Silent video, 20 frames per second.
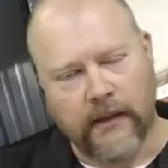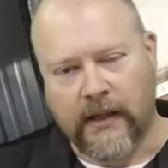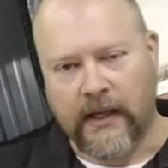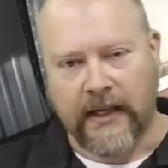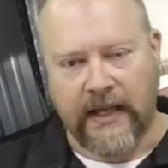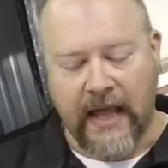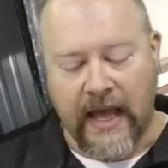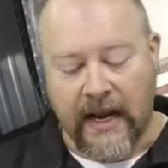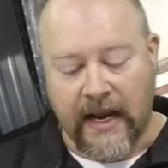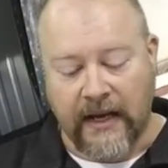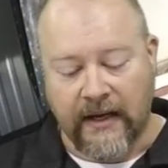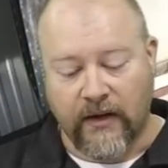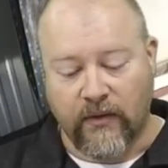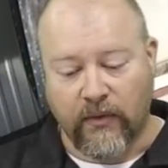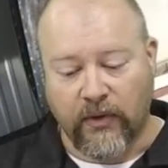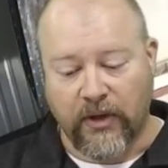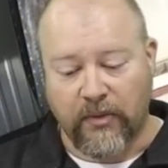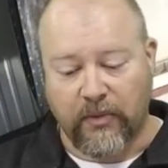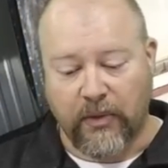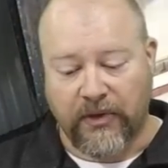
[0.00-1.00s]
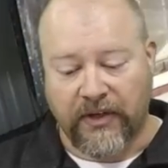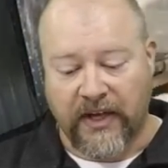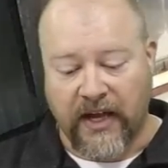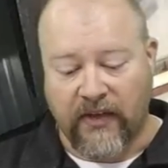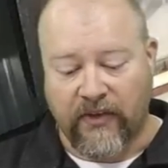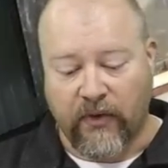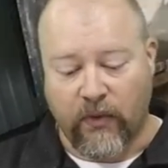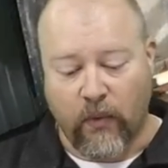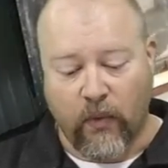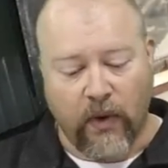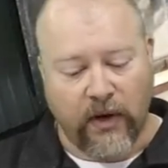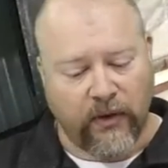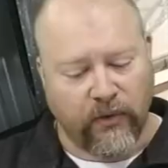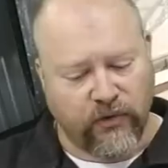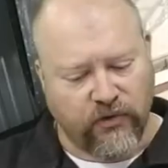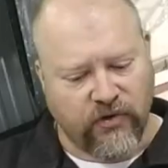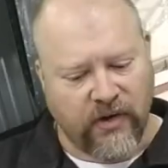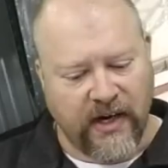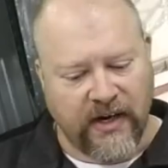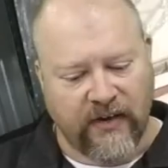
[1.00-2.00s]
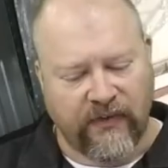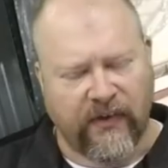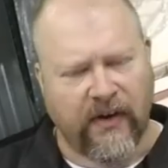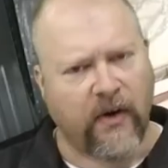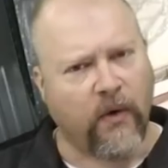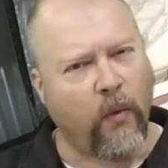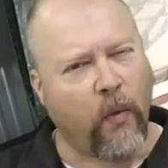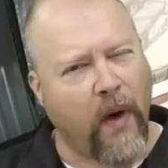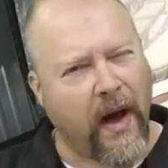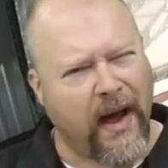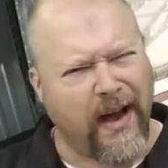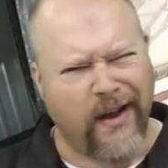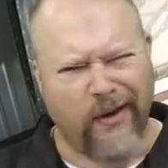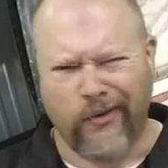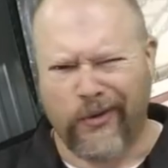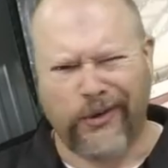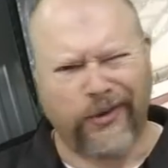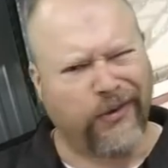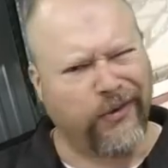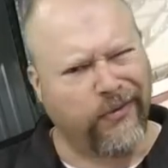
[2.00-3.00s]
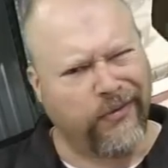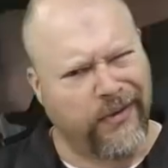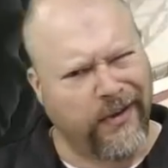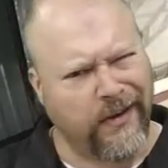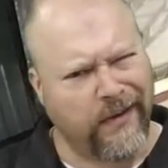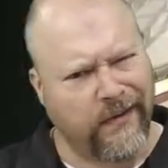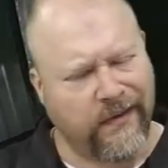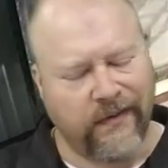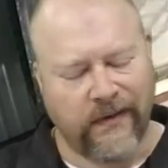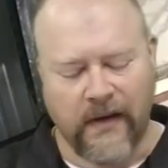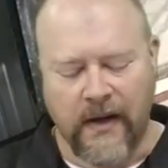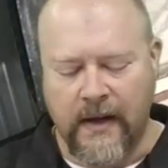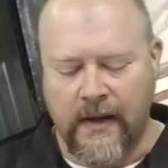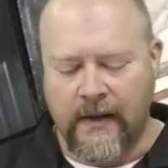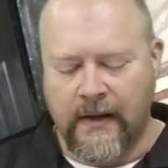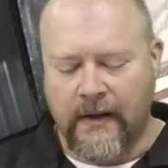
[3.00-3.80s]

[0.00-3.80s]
again, I didn't really put together what it was trying to say or why I would do this.